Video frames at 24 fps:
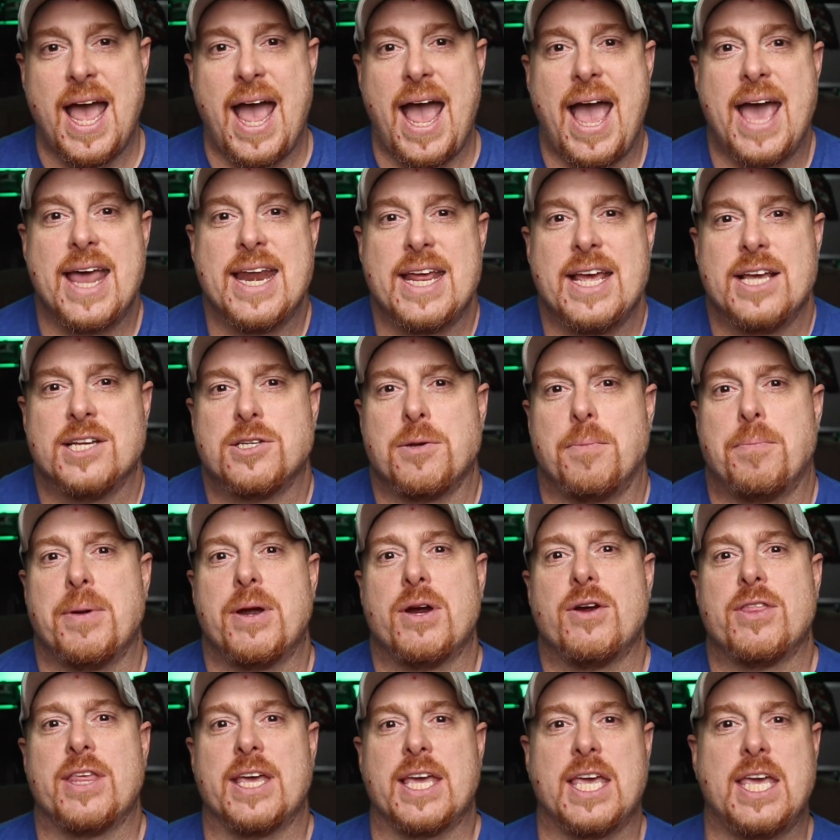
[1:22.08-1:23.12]
and is a
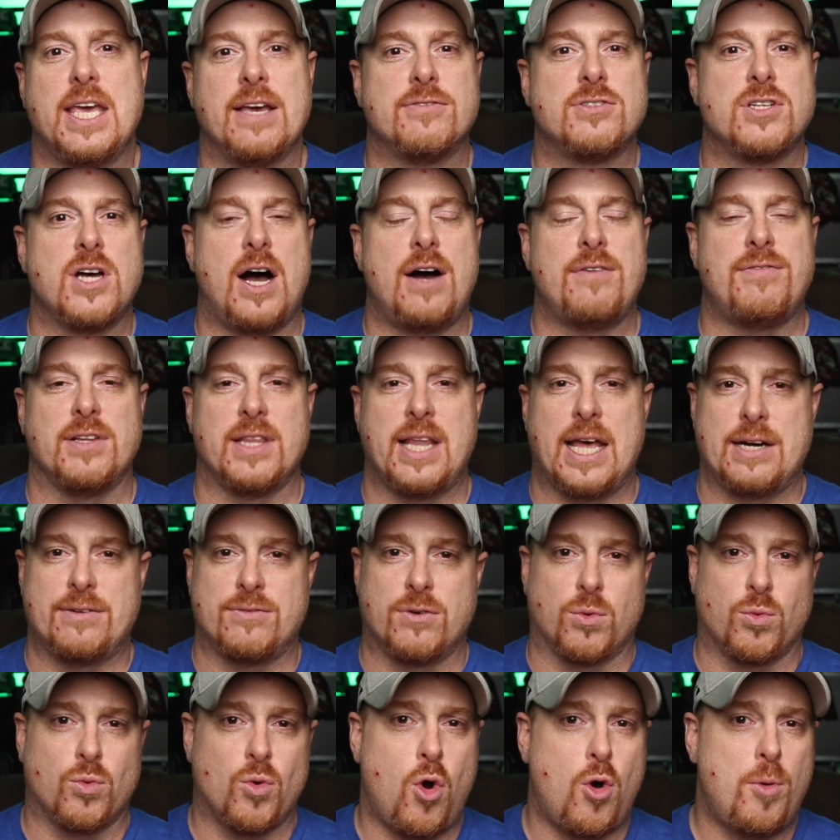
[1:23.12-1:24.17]
beer that gives off a lot of
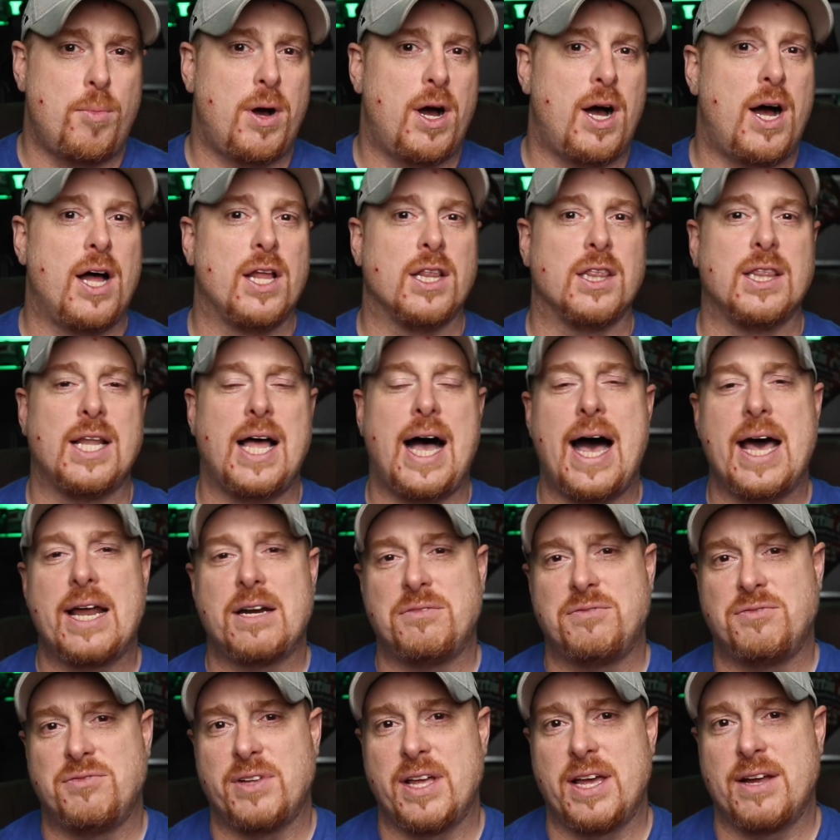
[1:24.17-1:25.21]
aroma, a lot
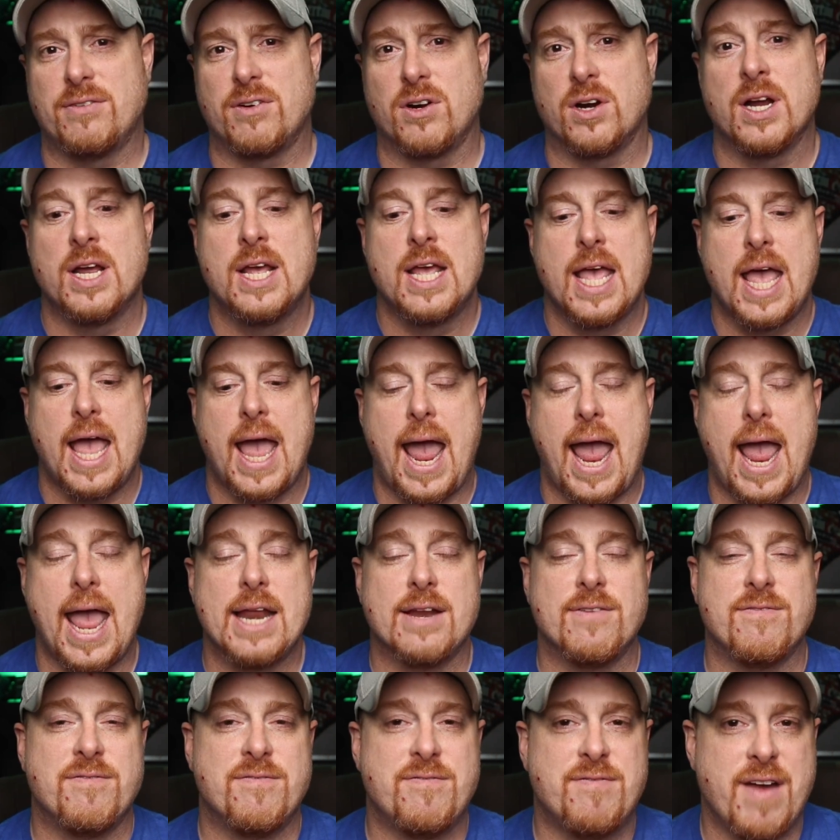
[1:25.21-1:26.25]
of flavor
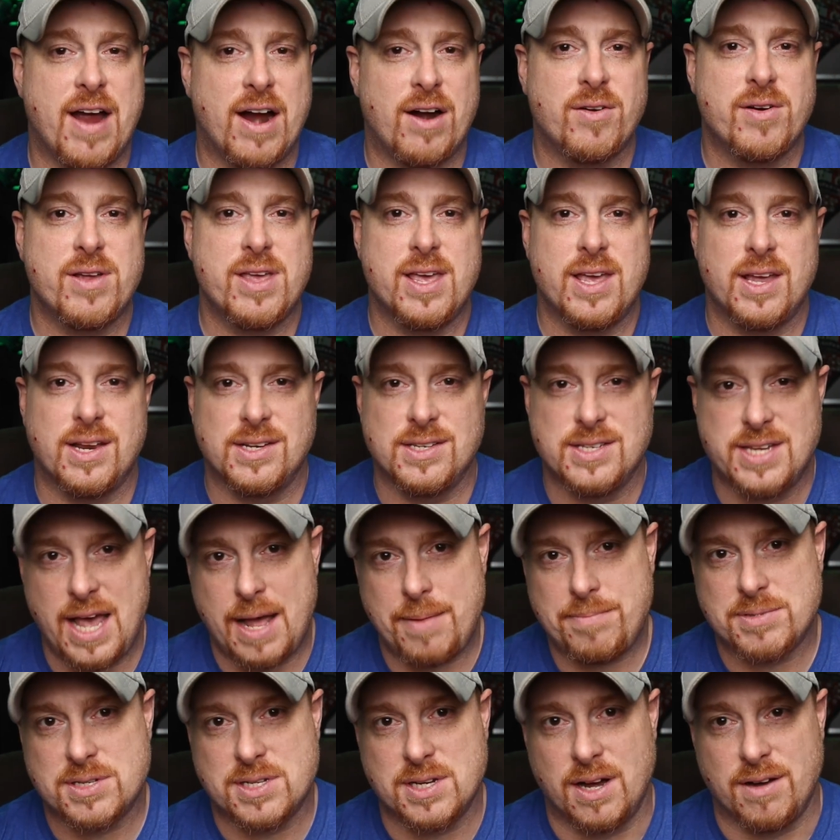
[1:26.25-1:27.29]
in varying
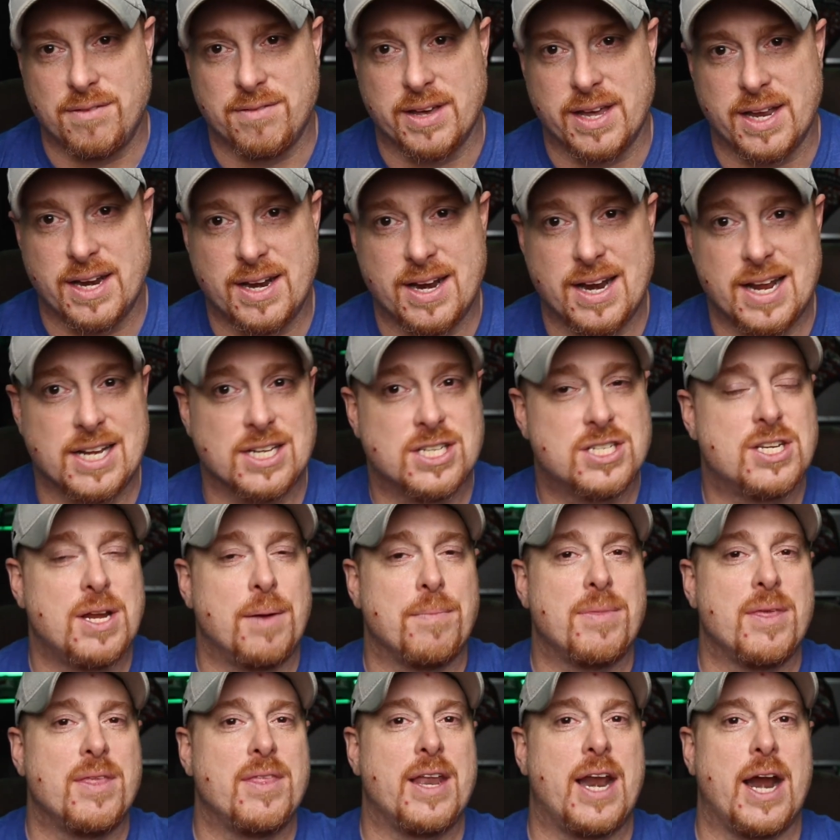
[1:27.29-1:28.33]
depths of it. It's
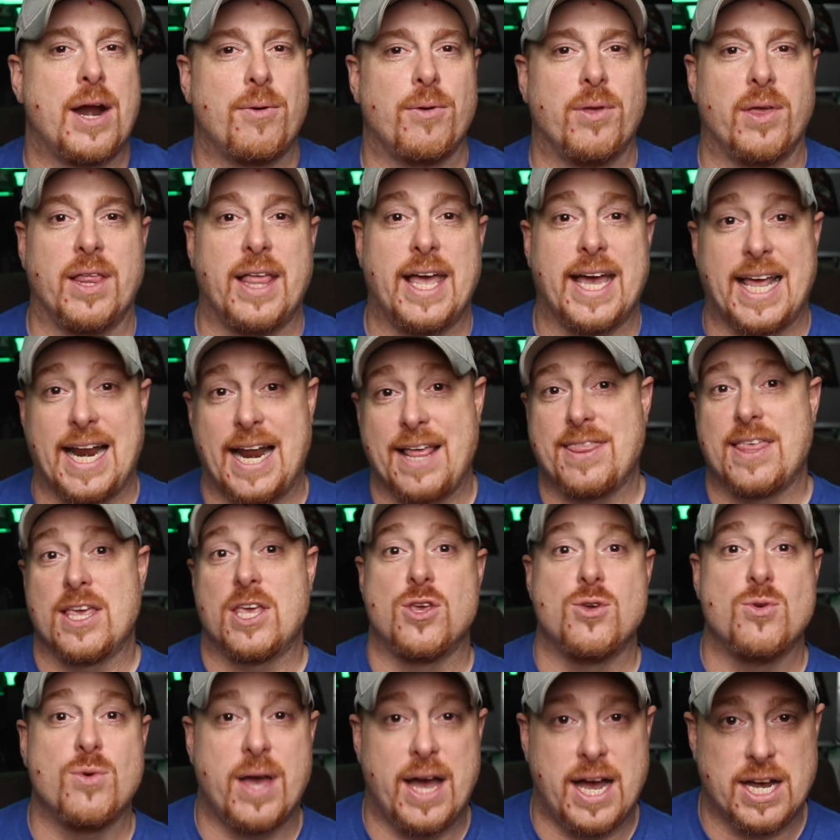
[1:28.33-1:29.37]
something that I really like, and I think
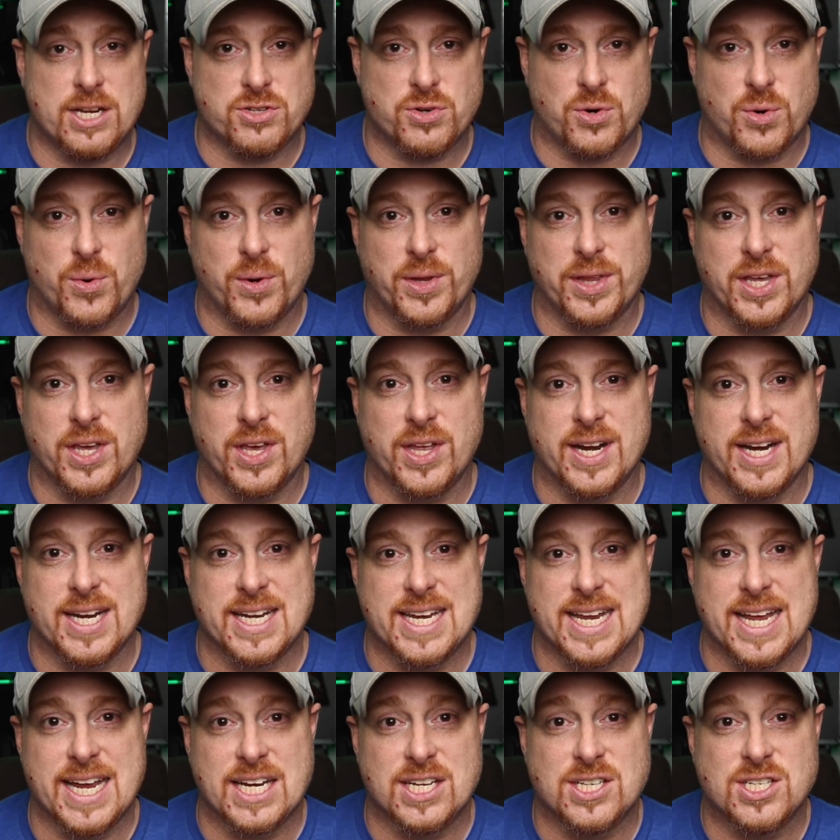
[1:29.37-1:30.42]
you guys are really going to
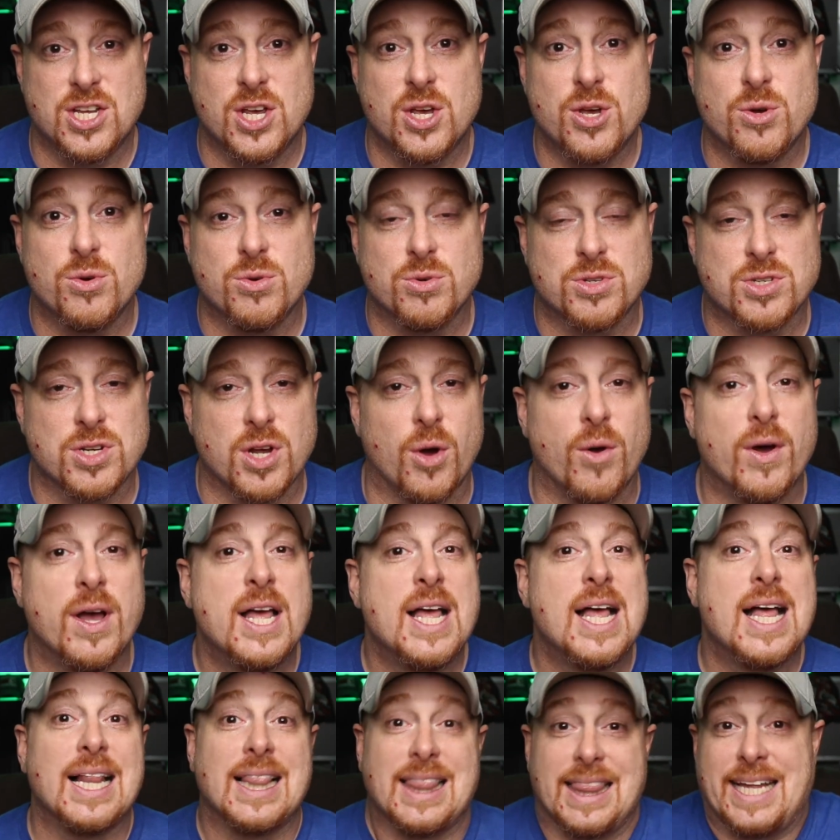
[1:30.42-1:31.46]
dig too. So
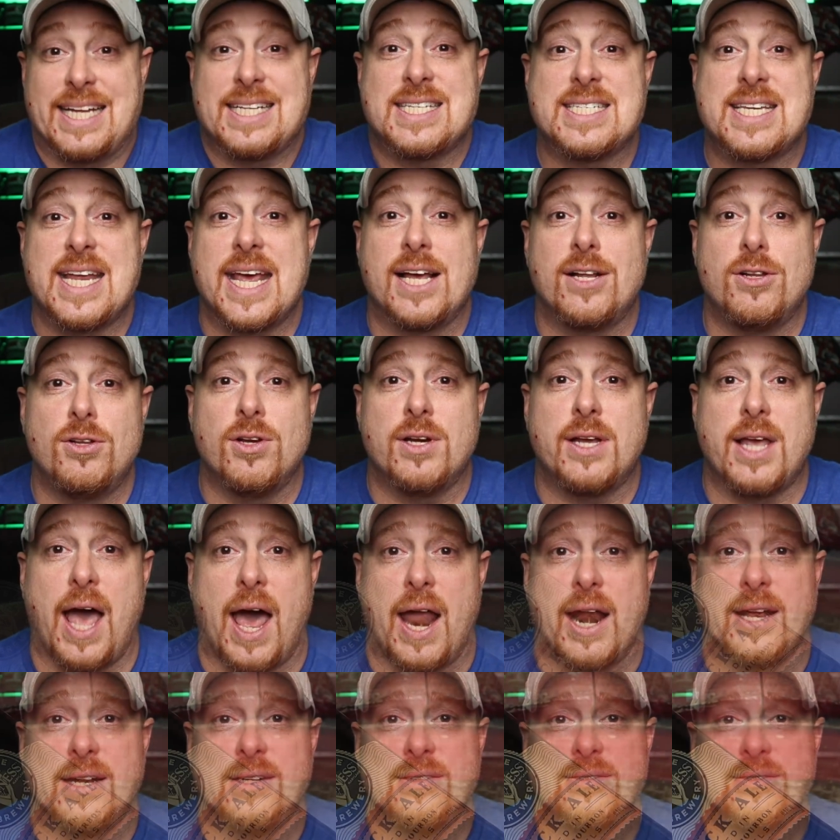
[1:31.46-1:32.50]
let's take a look
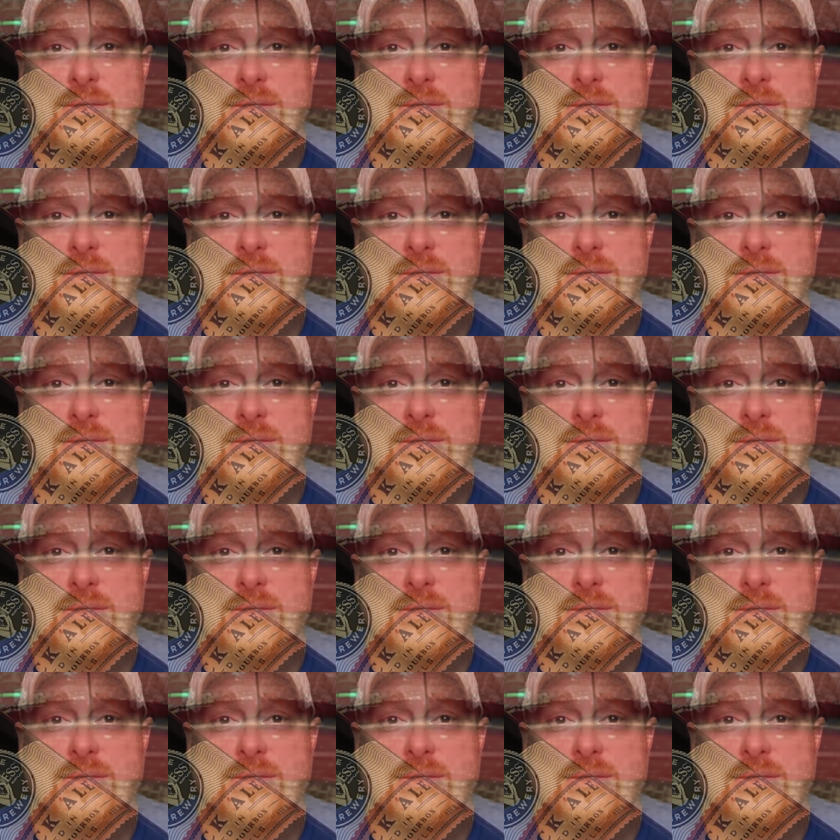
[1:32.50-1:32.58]
at it.